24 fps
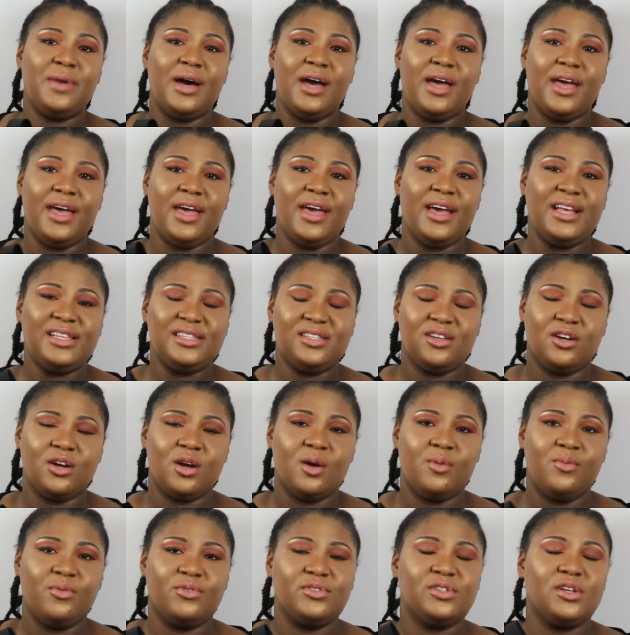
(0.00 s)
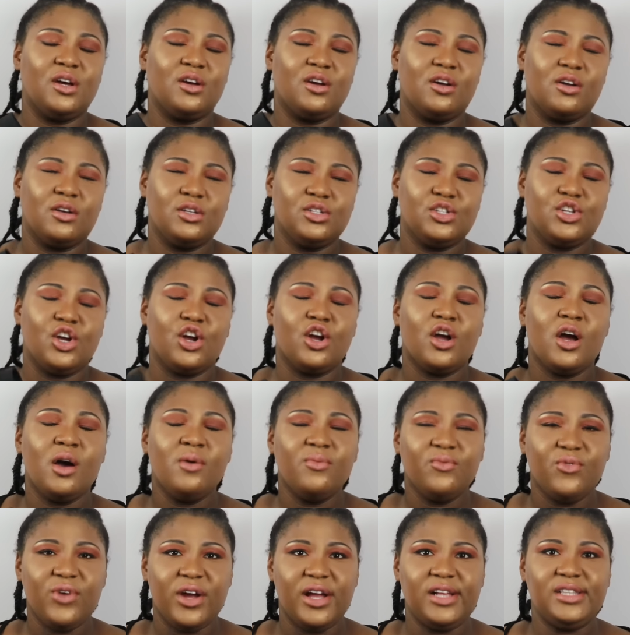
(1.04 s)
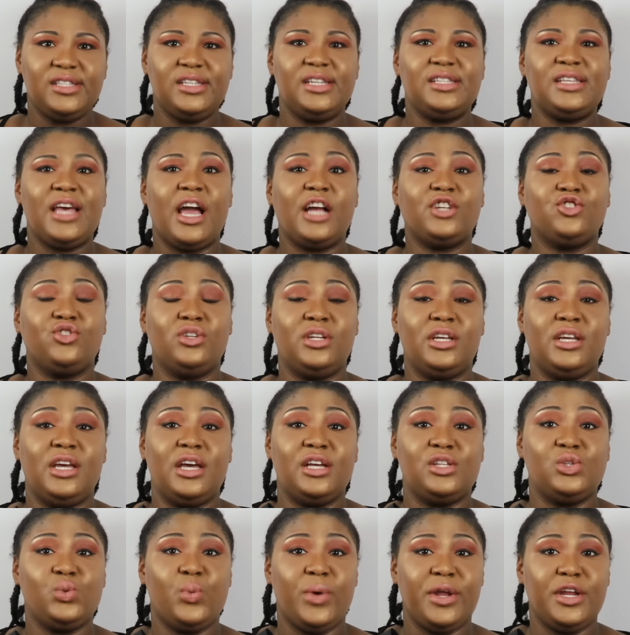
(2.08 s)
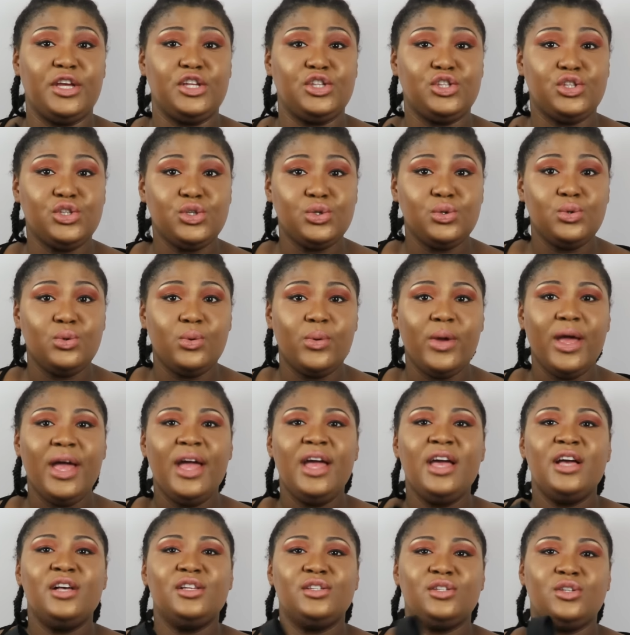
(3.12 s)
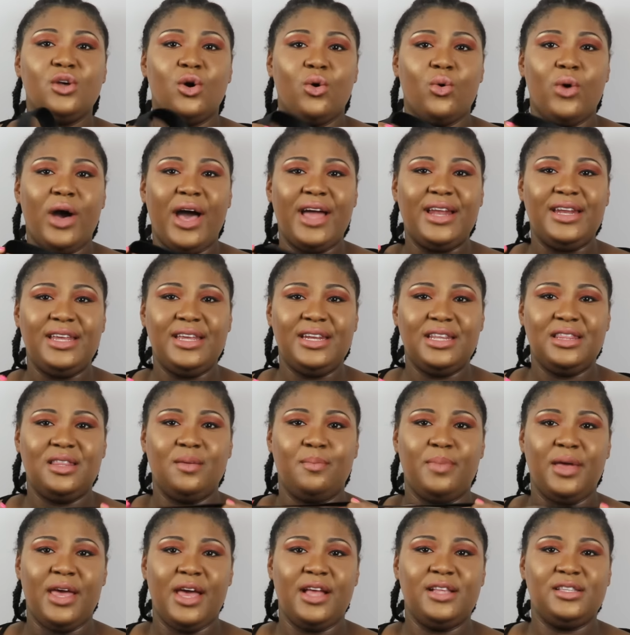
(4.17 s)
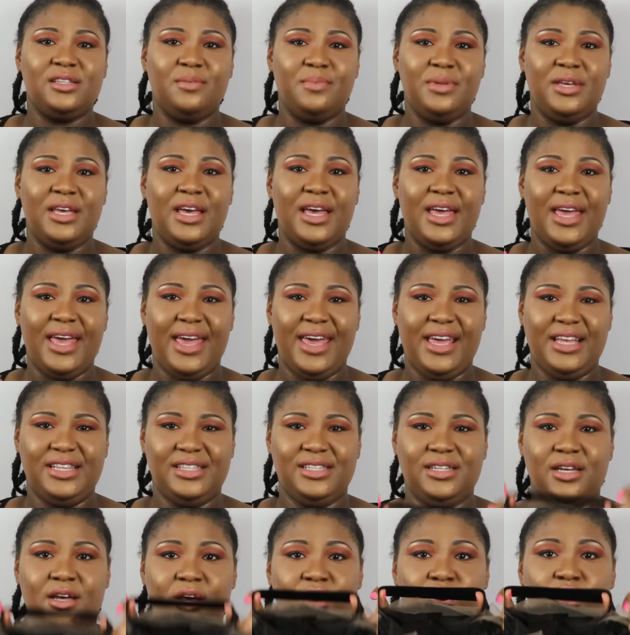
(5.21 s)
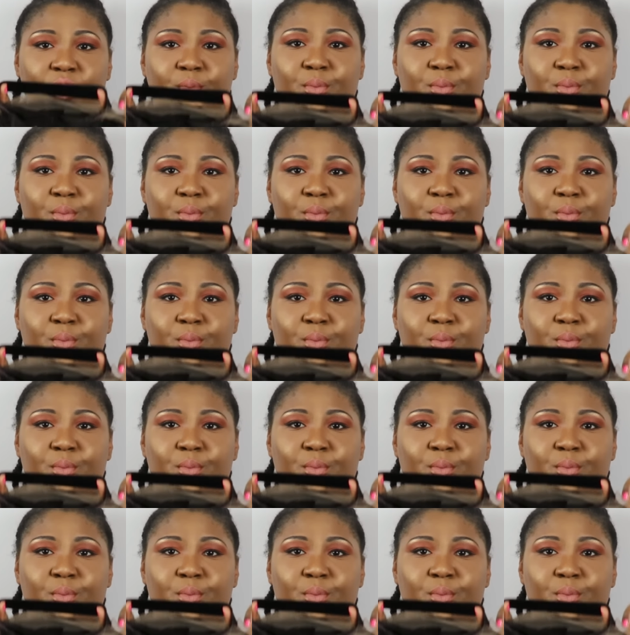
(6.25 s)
My head cir cir circumference is actually at twenty-two. So I needed the band to be at eight.